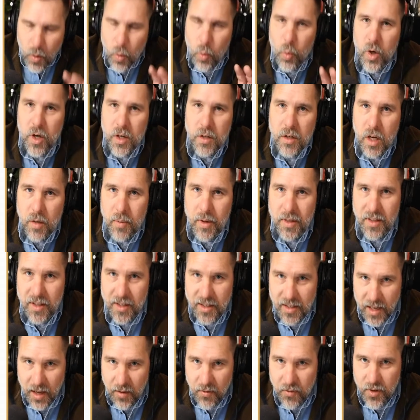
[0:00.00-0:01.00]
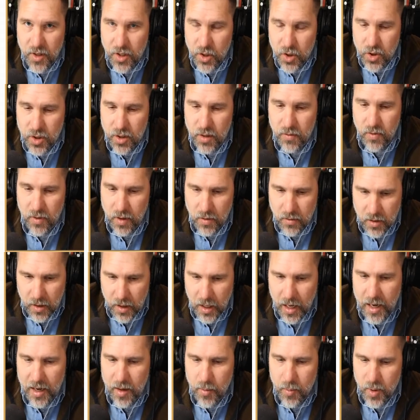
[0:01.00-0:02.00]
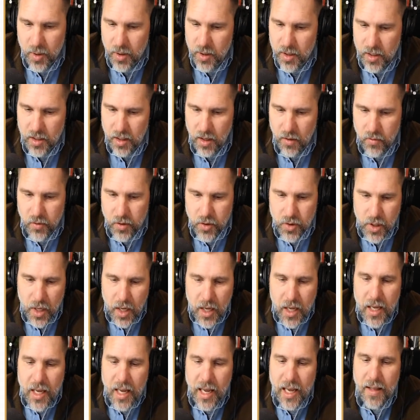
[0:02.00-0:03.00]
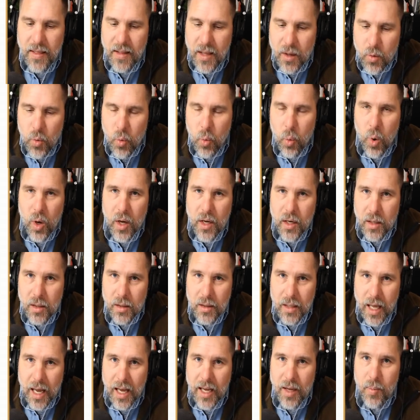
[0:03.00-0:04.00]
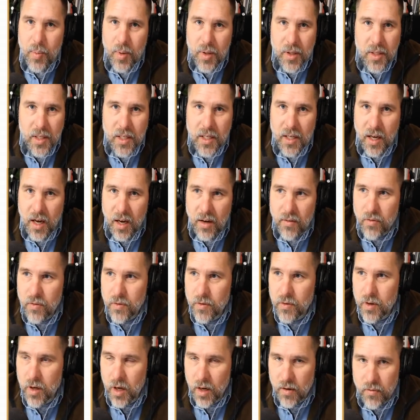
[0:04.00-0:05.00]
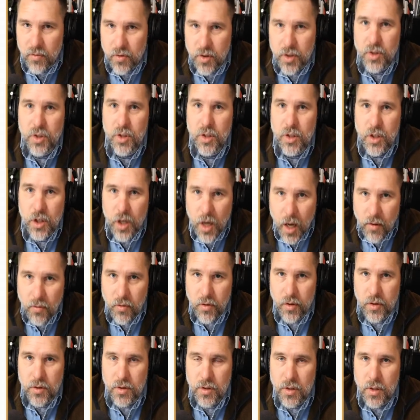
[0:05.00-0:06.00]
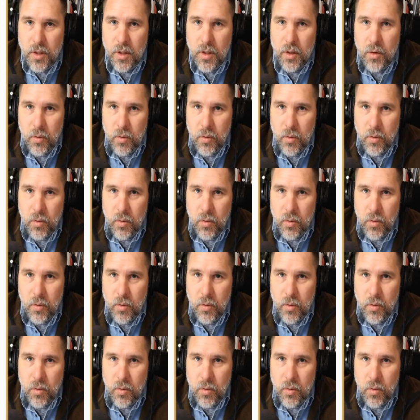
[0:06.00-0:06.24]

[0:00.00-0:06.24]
We're going to talk about the definition of a liability coverage and then what liability coverage covers.